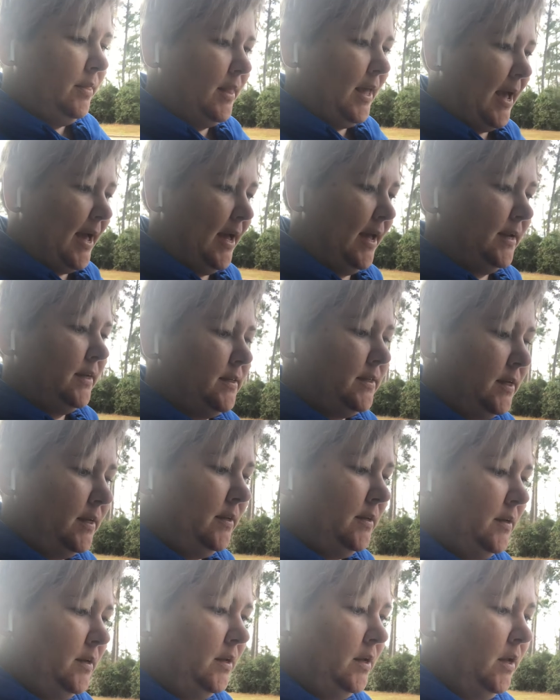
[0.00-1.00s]
that
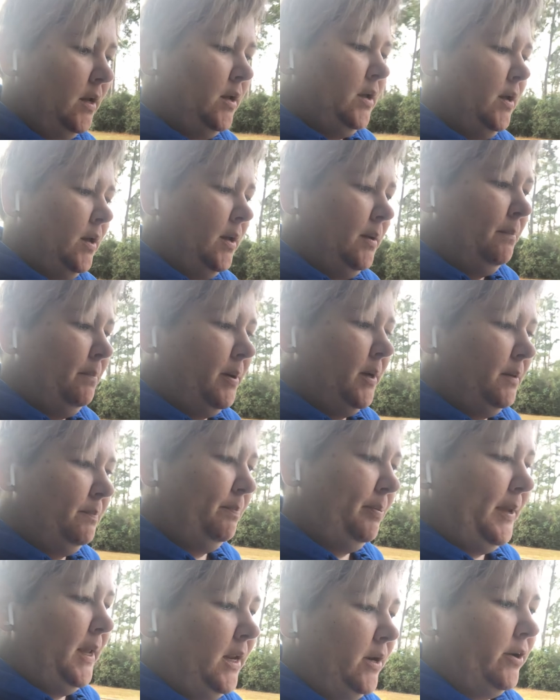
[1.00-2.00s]
put
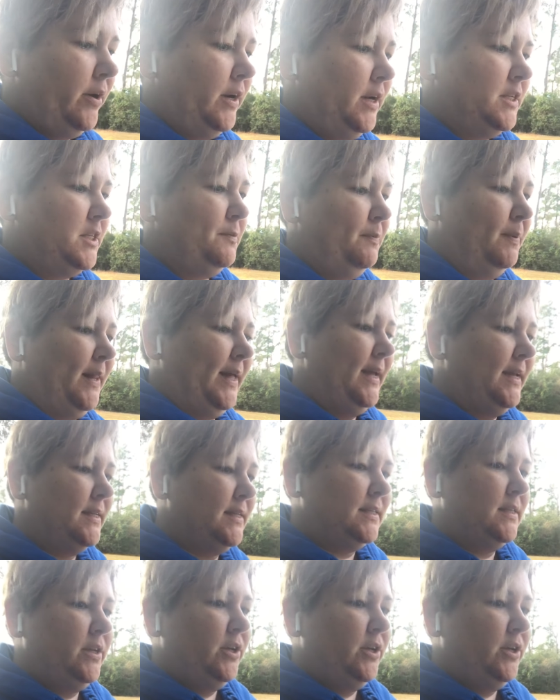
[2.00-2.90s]
Peter in his place.